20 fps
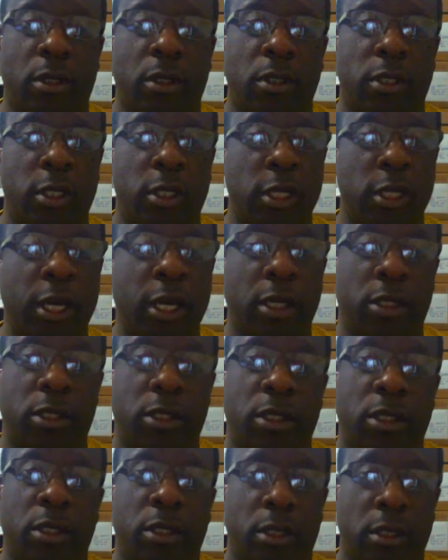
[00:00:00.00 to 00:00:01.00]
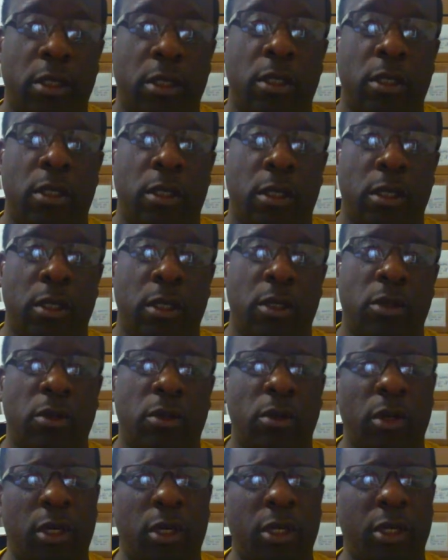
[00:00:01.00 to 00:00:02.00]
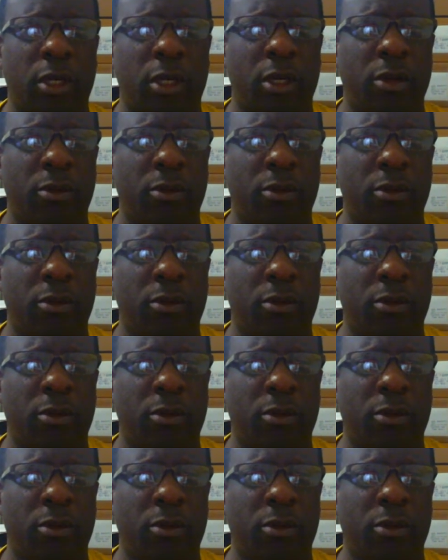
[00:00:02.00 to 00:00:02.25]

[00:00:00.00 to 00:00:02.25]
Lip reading: to get. Looking at